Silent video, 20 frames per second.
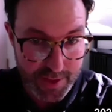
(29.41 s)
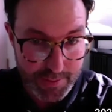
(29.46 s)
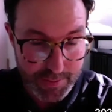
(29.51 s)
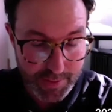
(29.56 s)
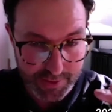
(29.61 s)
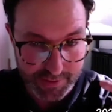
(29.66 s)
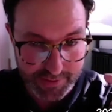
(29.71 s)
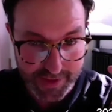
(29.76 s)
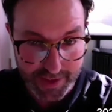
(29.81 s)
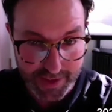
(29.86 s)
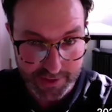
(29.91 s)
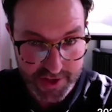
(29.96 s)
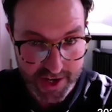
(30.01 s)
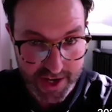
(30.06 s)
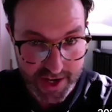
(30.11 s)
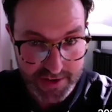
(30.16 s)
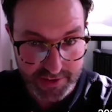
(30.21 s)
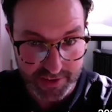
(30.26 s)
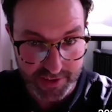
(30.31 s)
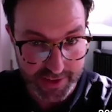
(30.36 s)
Because that'll
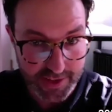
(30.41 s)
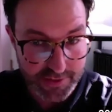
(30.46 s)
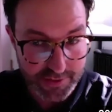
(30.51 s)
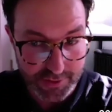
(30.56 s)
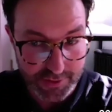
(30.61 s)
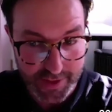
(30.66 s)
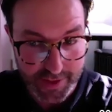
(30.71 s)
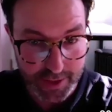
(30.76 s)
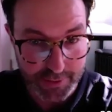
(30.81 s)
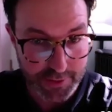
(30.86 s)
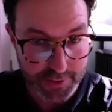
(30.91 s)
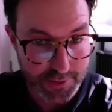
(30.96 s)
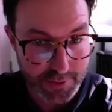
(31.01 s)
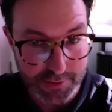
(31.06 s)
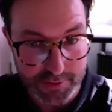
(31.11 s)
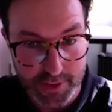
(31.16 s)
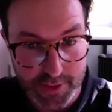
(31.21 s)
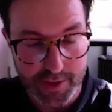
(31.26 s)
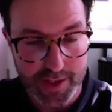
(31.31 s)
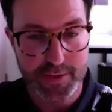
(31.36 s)
change the lens on how you use it,